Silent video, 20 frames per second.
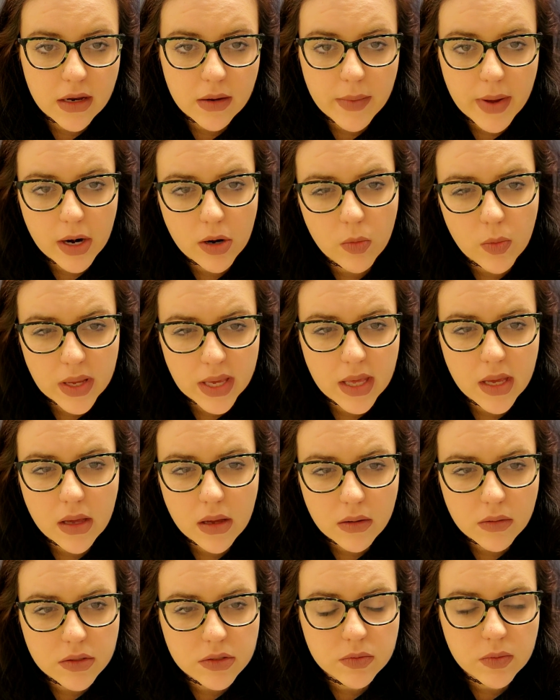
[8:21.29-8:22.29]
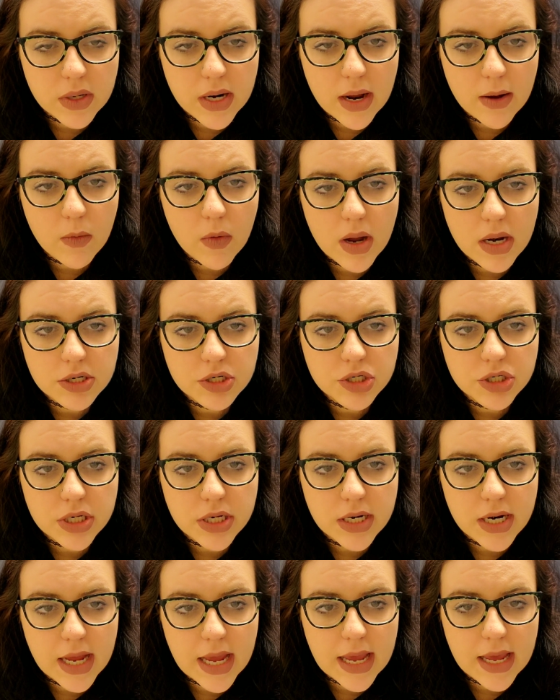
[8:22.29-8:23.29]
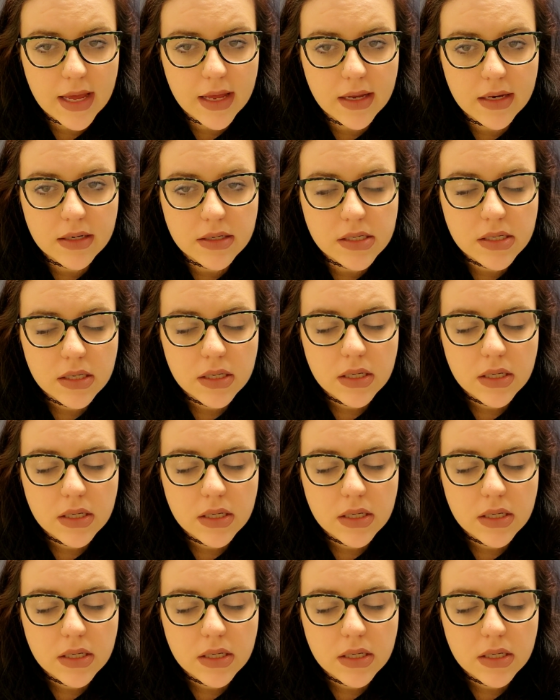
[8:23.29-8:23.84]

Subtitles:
About a week ago is when I watched it, and